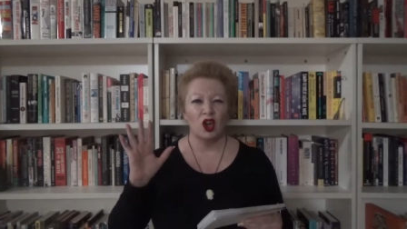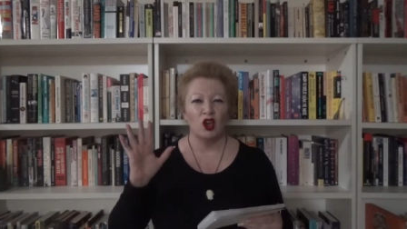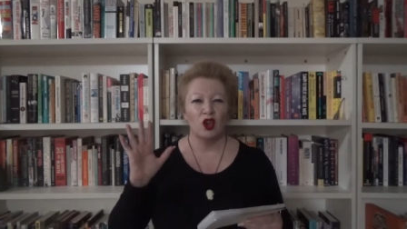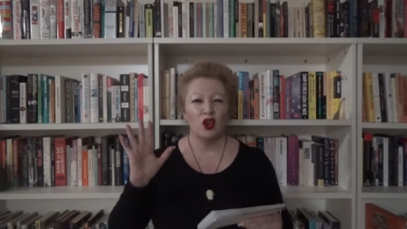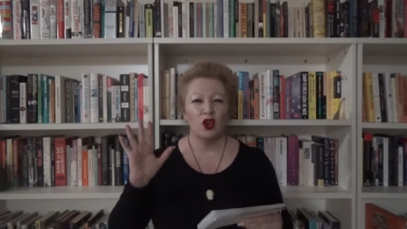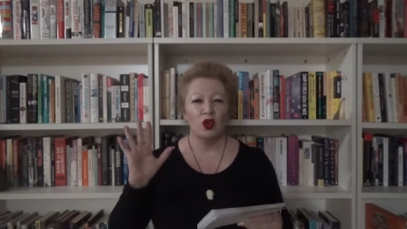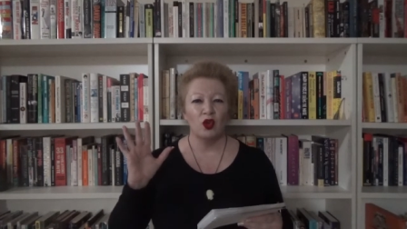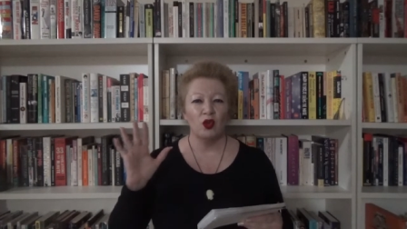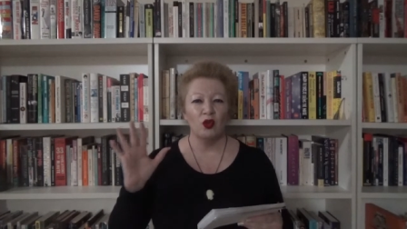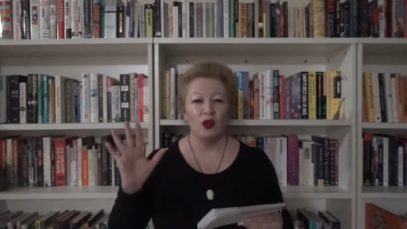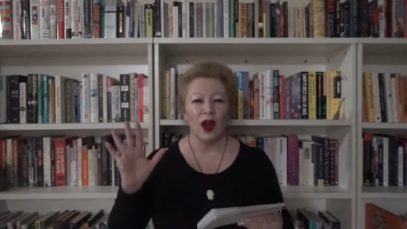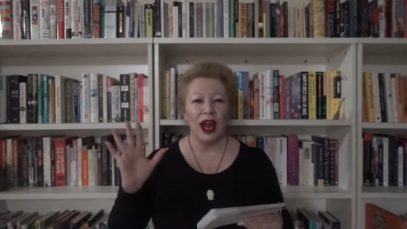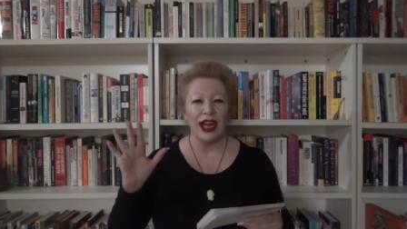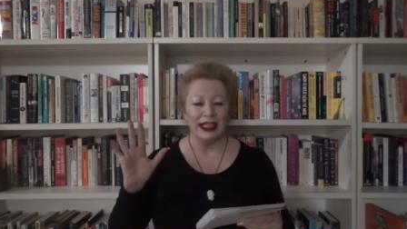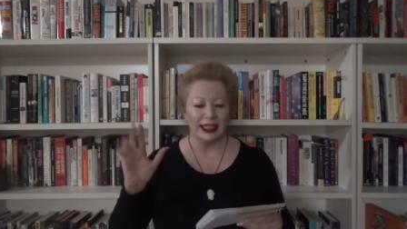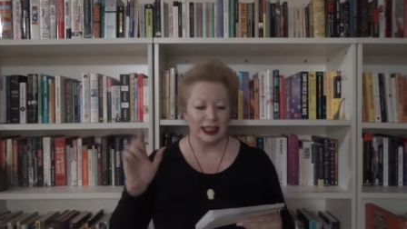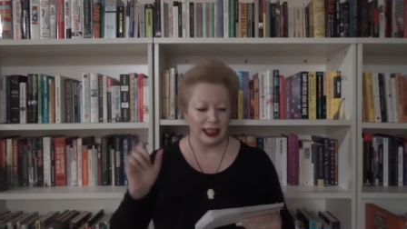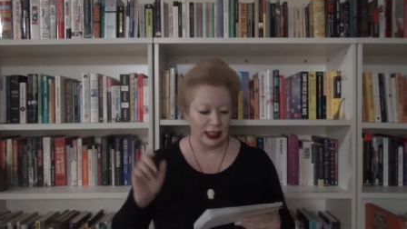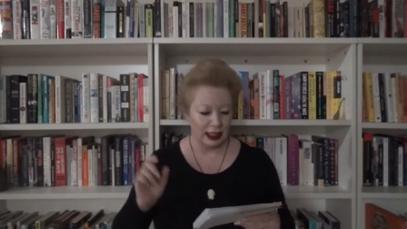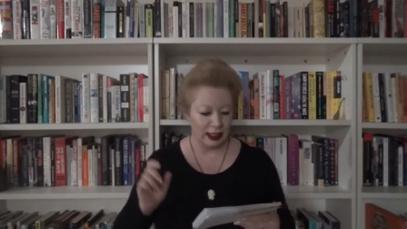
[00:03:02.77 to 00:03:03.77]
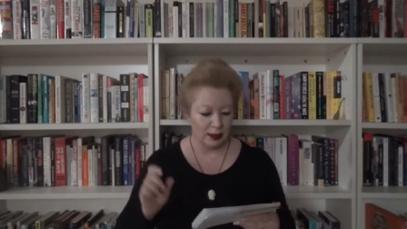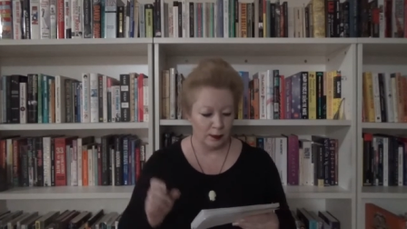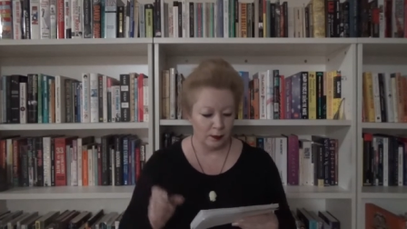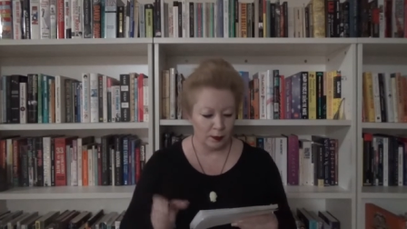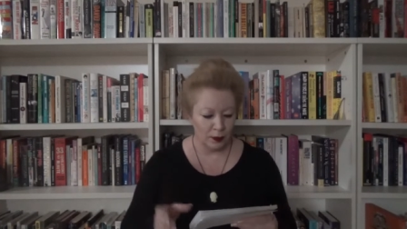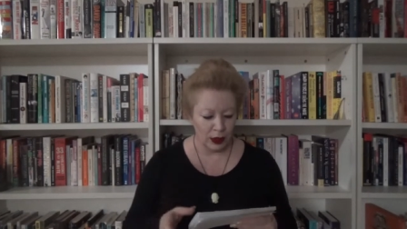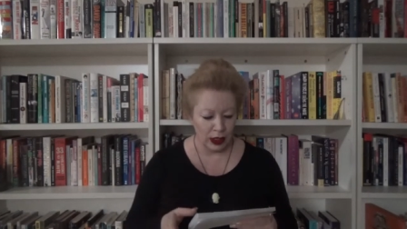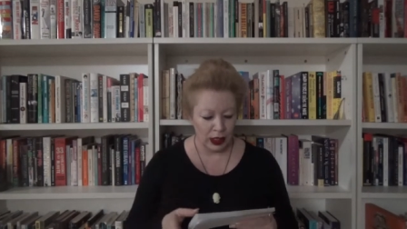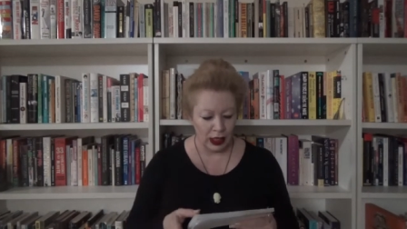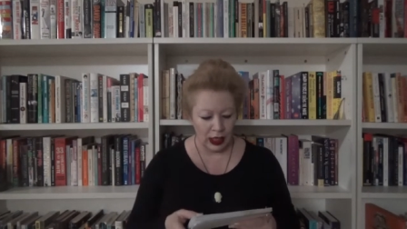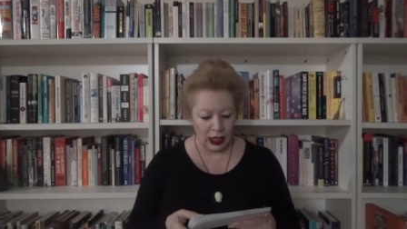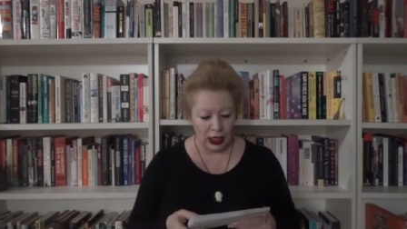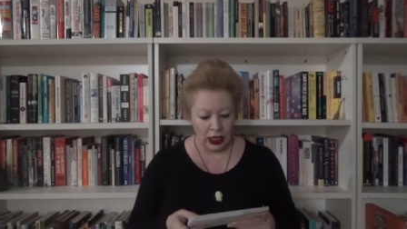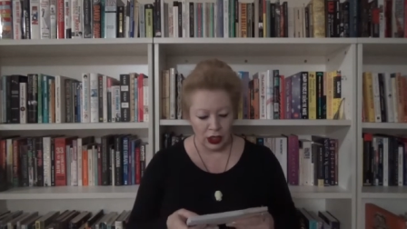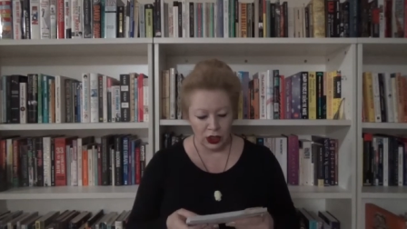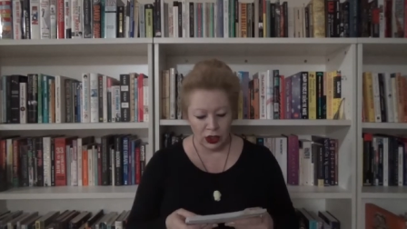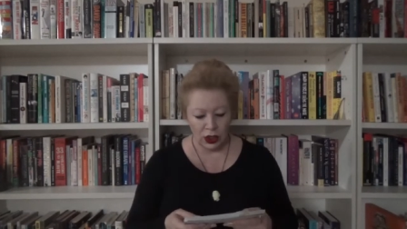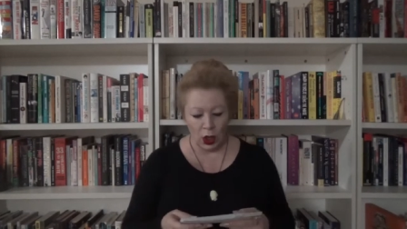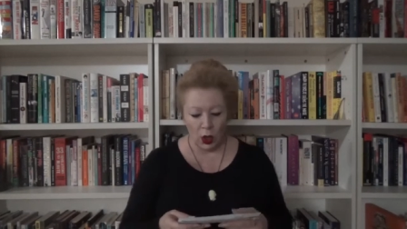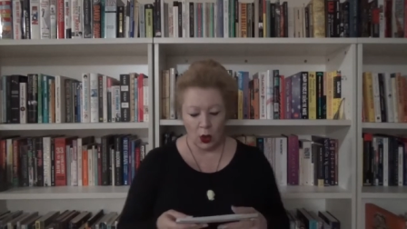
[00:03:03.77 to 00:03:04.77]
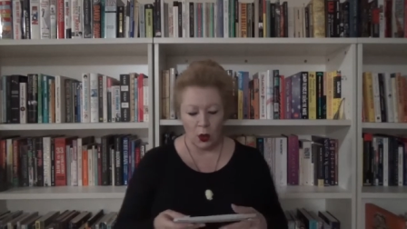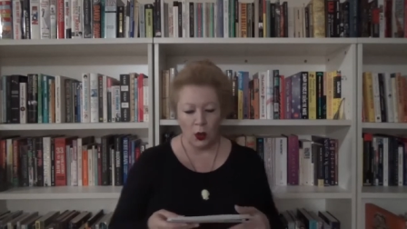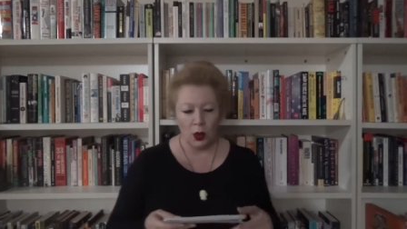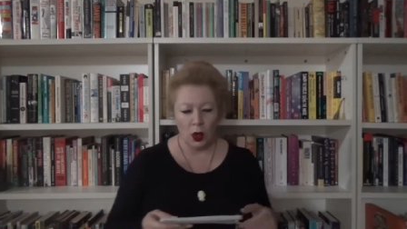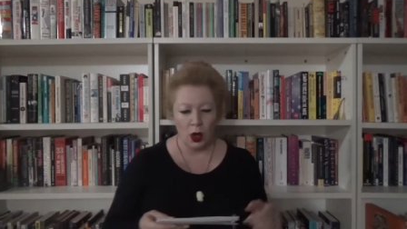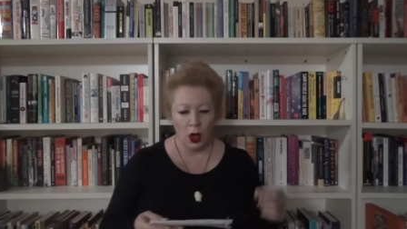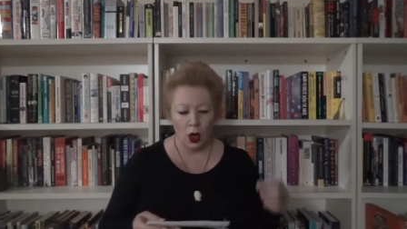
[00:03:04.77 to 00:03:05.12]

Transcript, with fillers: Great. So